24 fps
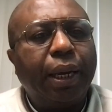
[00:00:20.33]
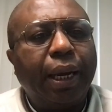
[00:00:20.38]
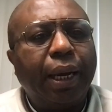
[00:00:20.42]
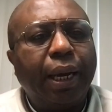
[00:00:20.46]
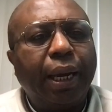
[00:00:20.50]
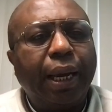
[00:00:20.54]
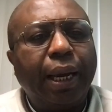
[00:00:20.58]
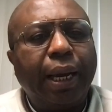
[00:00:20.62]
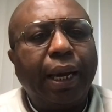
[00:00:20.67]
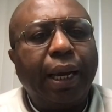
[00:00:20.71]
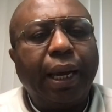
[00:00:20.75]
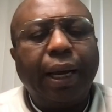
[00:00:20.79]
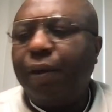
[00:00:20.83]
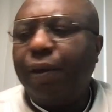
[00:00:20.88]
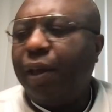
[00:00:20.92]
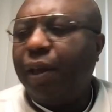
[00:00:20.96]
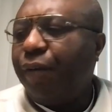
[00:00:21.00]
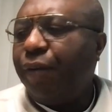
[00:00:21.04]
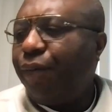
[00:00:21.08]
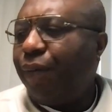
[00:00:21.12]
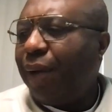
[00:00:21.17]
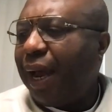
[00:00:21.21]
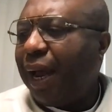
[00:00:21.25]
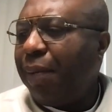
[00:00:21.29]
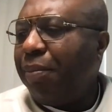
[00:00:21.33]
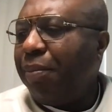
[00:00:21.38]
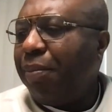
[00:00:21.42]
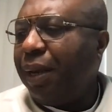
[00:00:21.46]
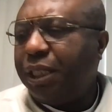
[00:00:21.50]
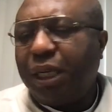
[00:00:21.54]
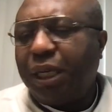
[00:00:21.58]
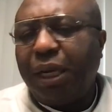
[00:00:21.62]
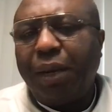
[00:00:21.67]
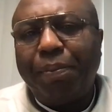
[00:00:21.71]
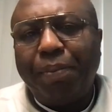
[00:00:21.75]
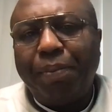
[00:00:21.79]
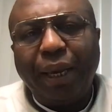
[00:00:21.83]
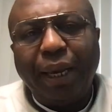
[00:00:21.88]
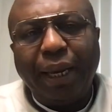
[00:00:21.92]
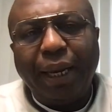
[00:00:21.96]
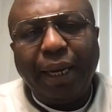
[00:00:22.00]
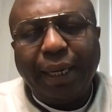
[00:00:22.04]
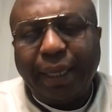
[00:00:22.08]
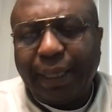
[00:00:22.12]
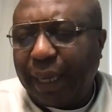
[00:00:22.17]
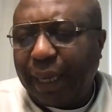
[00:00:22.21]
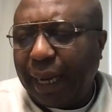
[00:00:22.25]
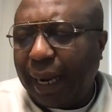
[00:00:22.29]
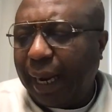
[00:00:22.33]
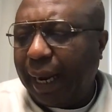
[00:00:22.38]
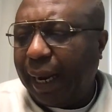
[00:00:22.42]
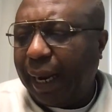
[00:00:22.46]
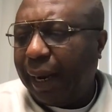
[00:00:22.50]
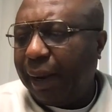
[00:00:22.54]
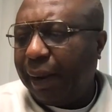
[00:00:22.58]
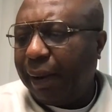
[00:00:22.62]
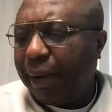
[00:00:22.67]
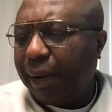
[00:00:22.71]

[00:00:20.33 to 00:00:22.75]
If I am a chip in there,